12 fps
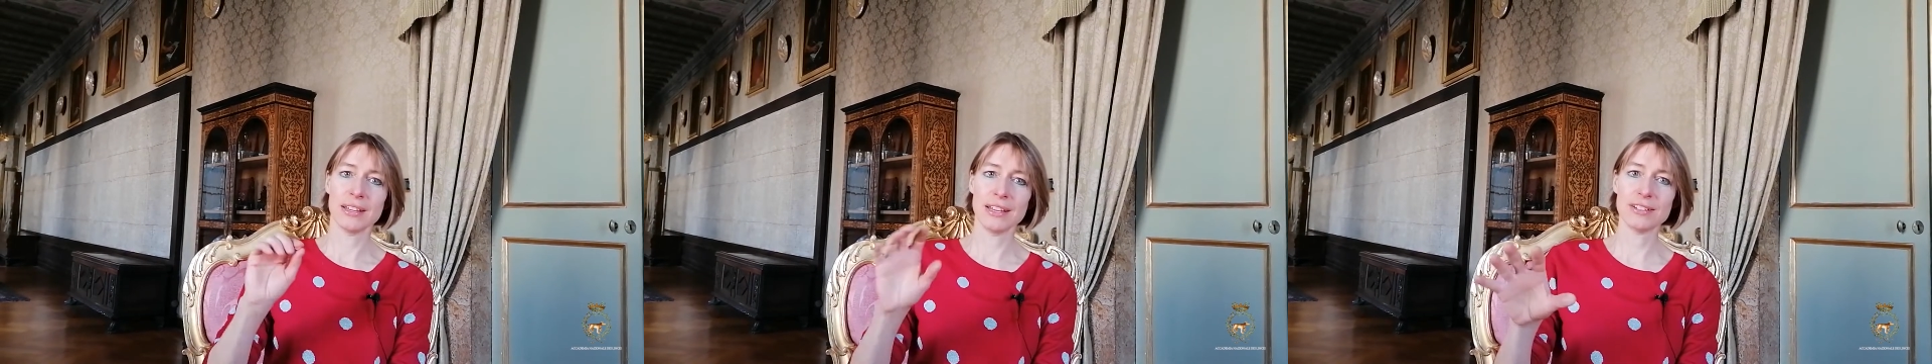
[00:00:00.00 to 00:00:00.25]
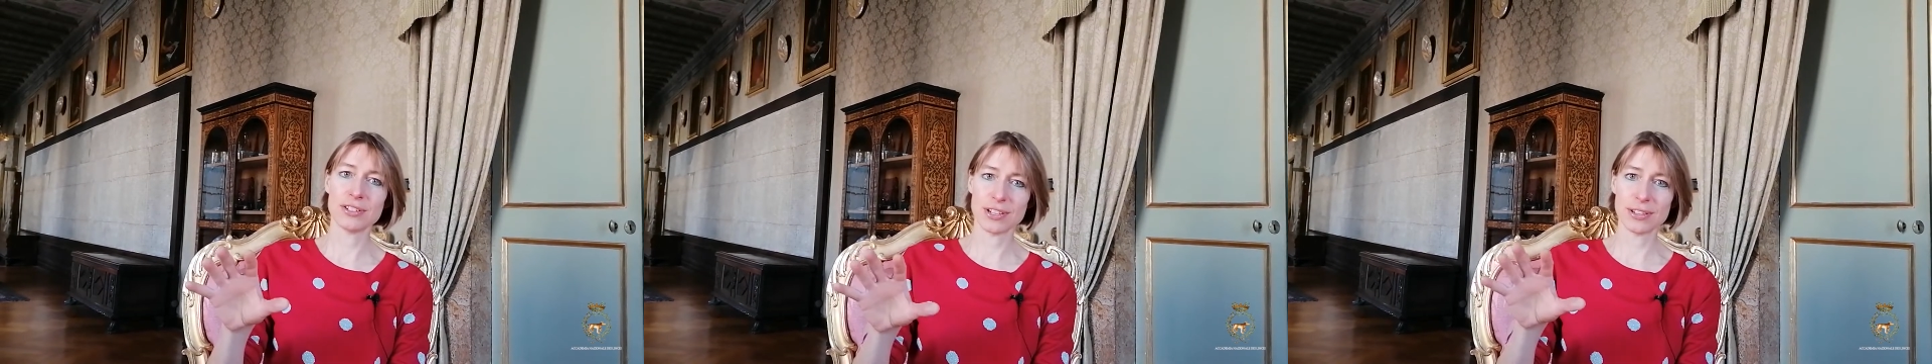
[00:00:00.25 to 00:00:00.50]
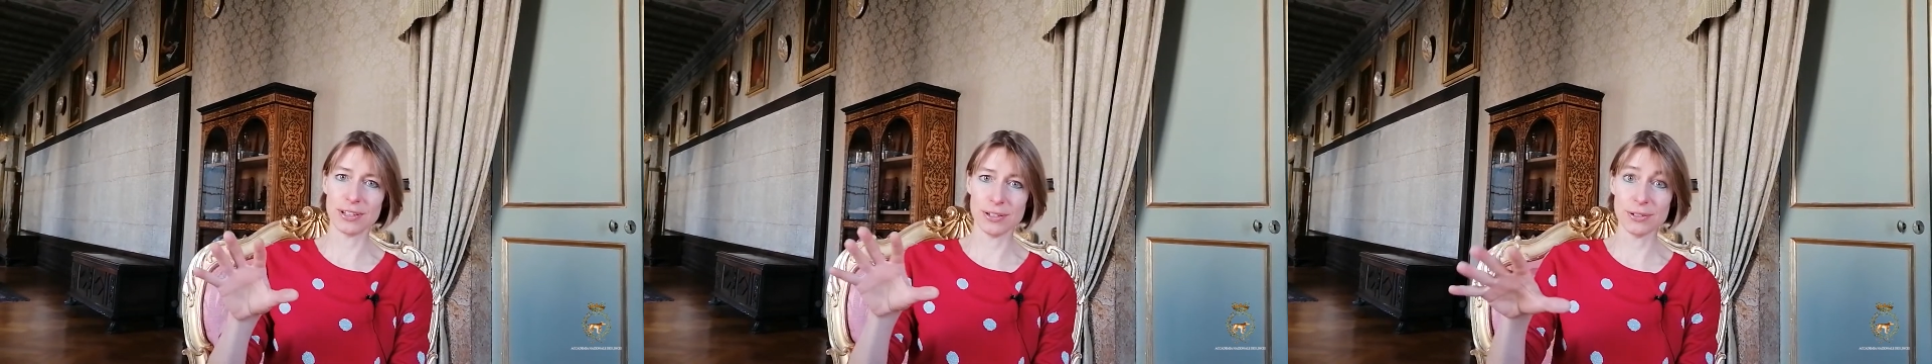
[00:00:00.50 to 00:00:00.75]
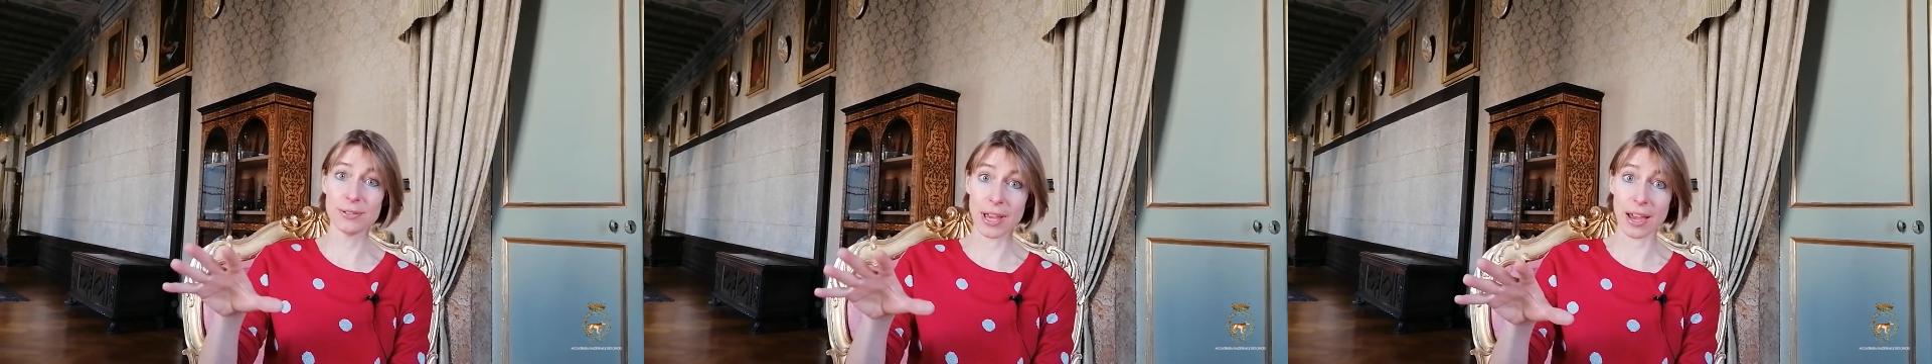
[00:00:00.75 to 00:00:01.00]
into the
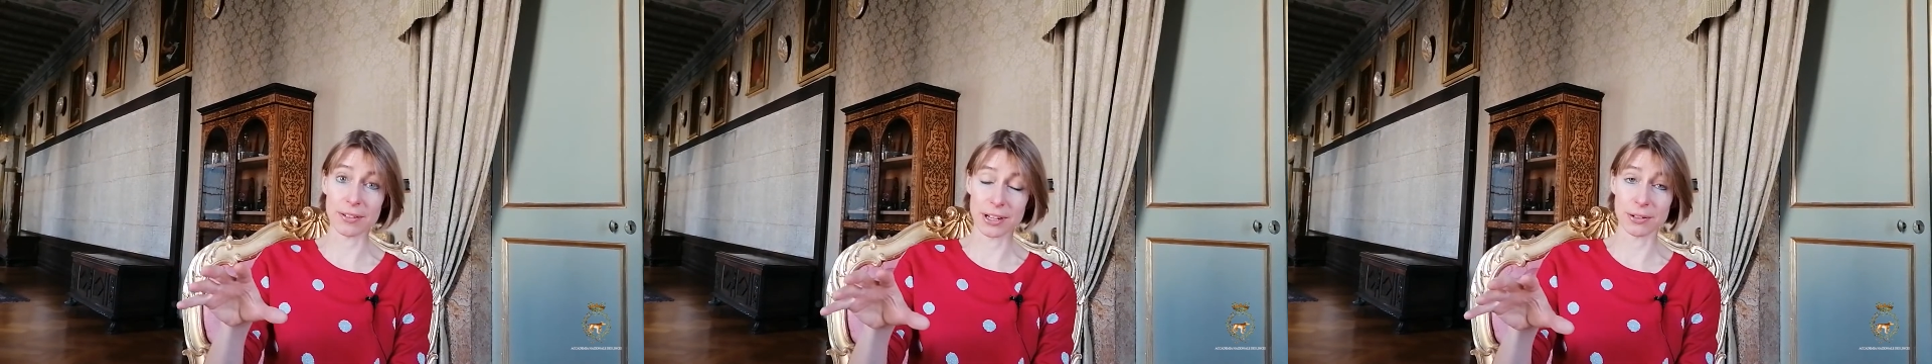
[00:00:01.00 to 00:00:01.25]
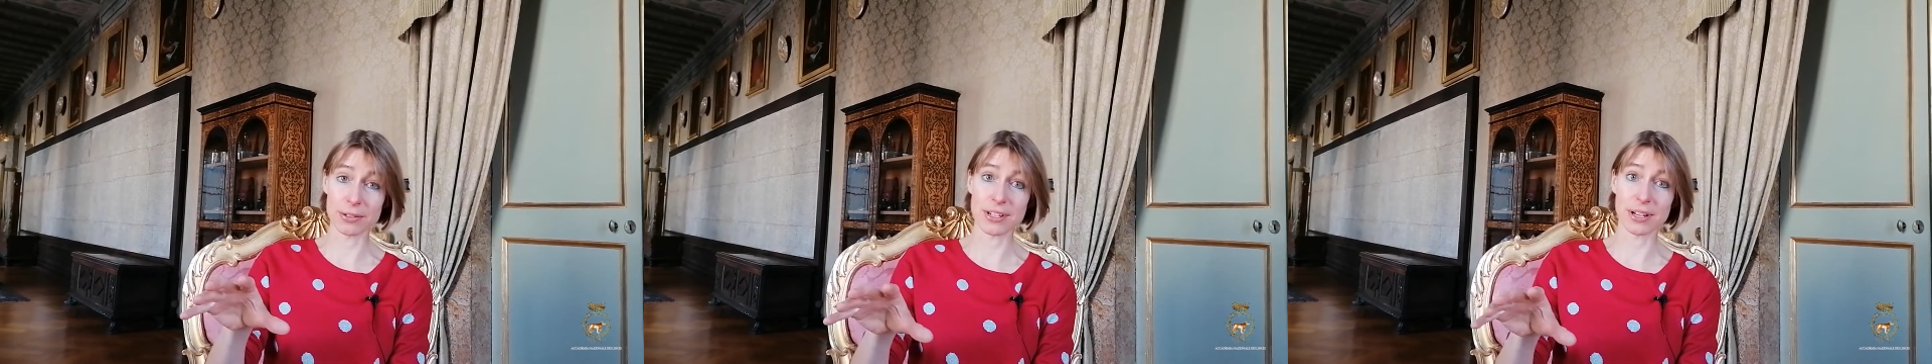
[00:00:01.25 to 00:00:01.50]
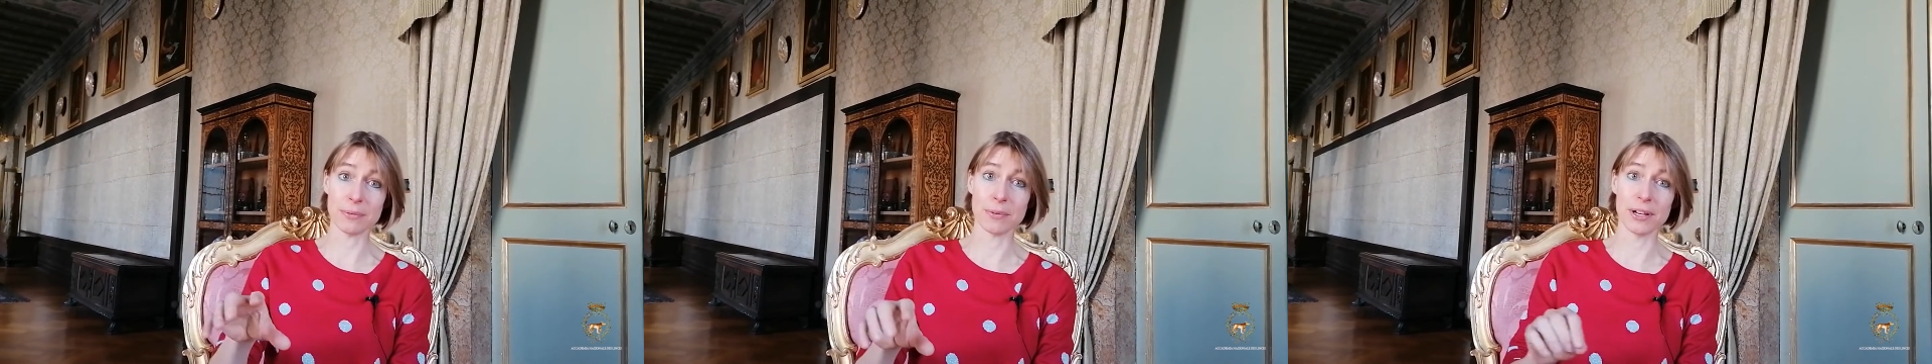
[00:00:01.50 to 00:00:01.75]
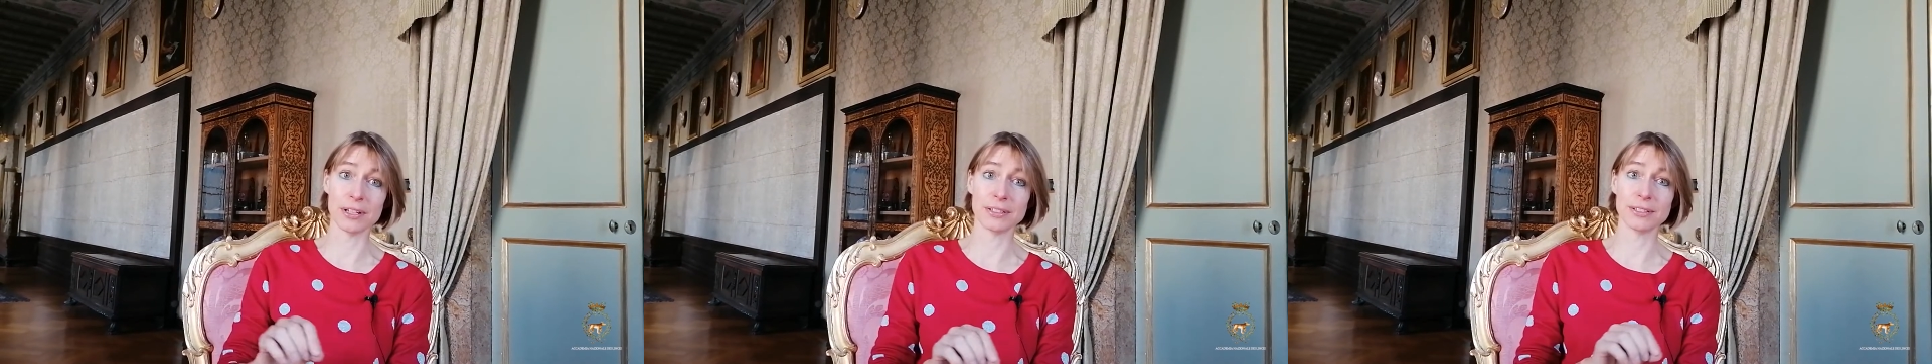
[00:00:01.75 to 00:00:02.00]
eukaryotic
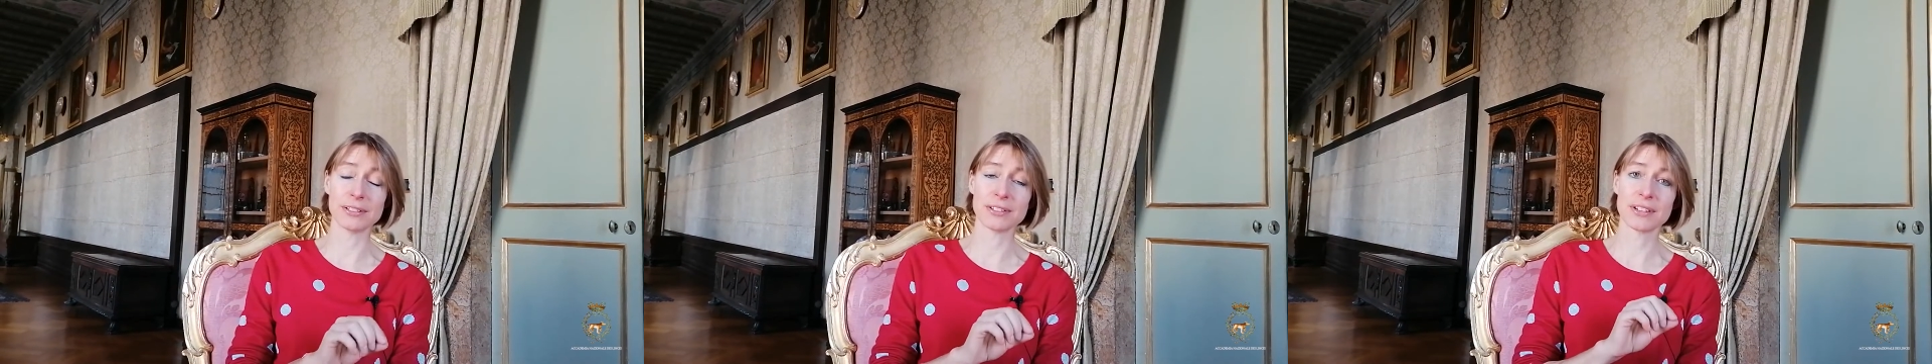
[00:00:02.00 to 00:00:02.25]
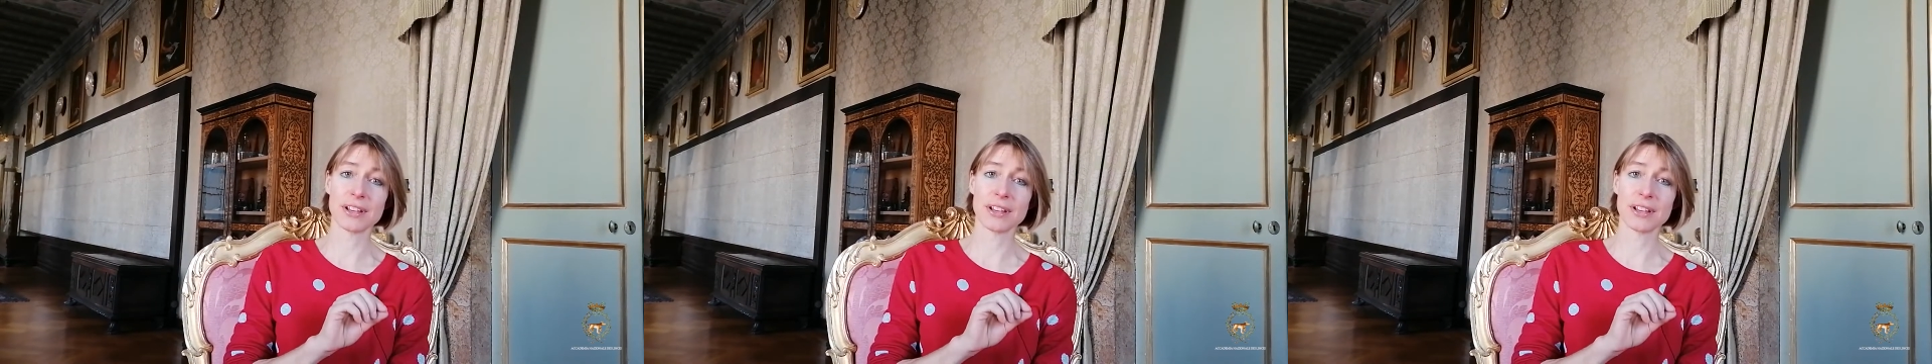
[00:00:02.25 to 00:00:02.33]
world,